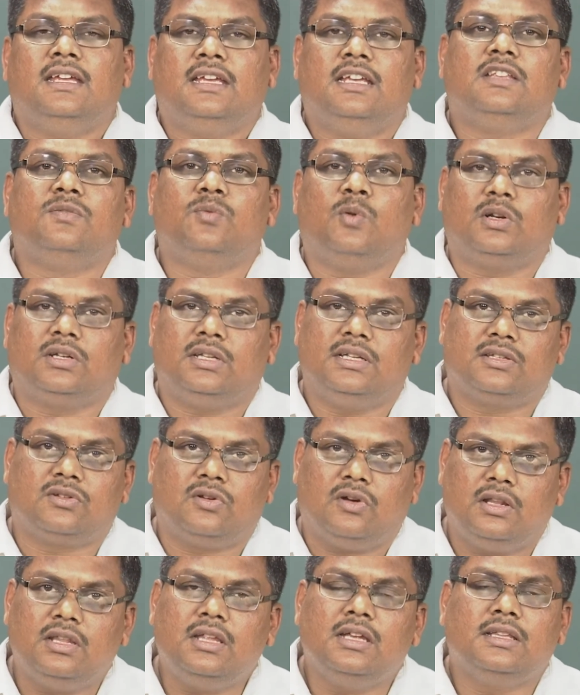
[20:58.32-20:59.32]
is what is
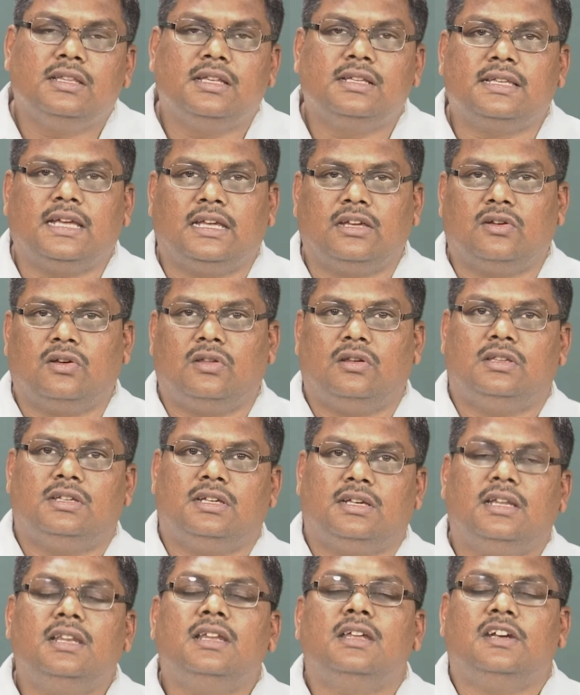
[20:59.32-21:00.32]
called the
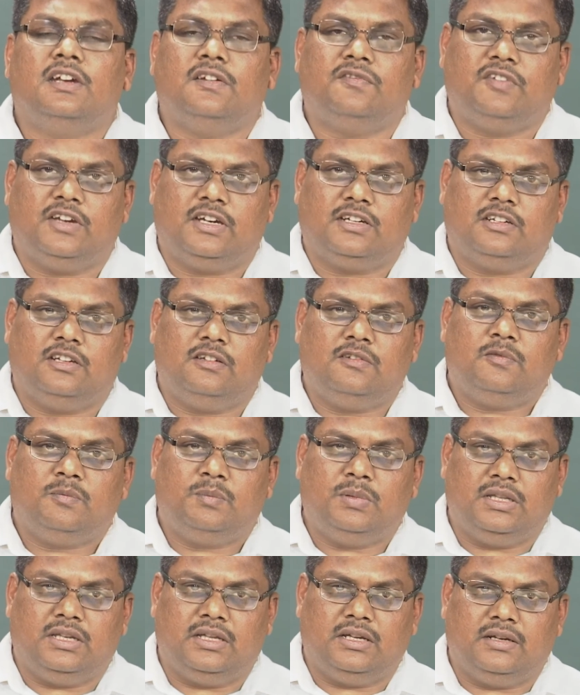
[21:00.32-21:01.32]
psychological refractive
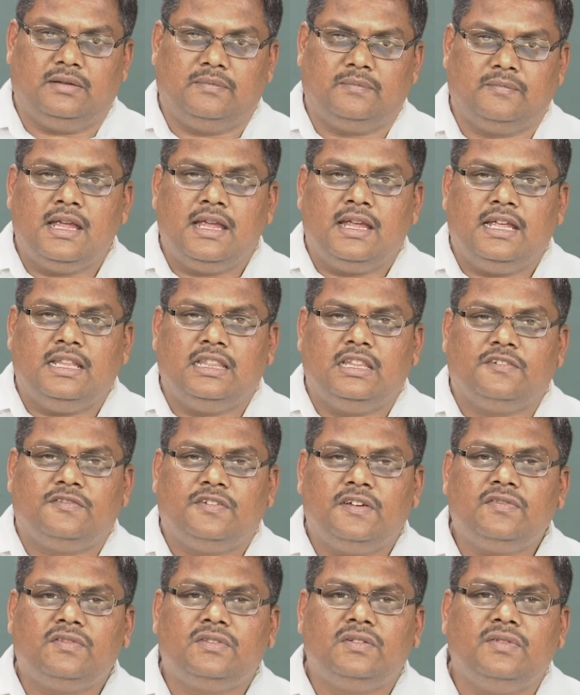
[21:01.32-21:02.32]
period. In the
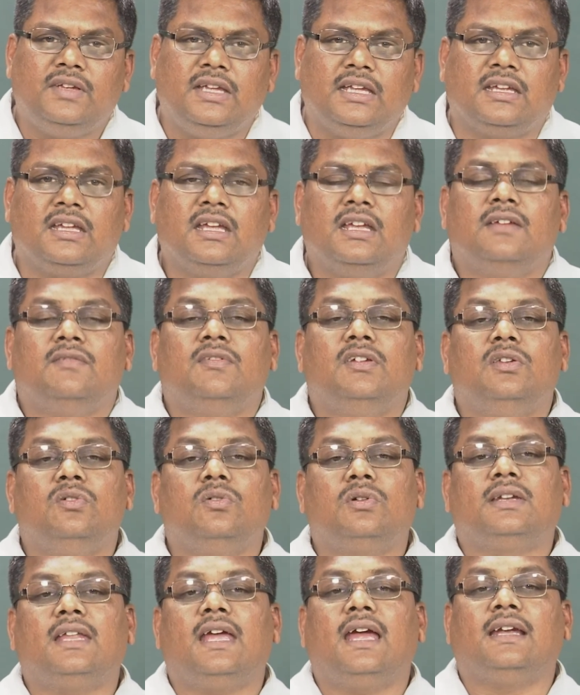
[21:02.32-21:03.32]
fifth week, we
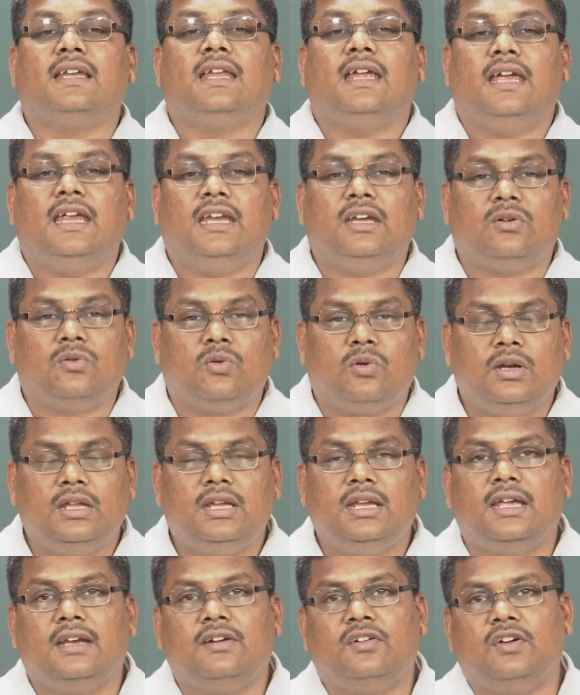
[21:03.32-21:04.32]
looked at encoding and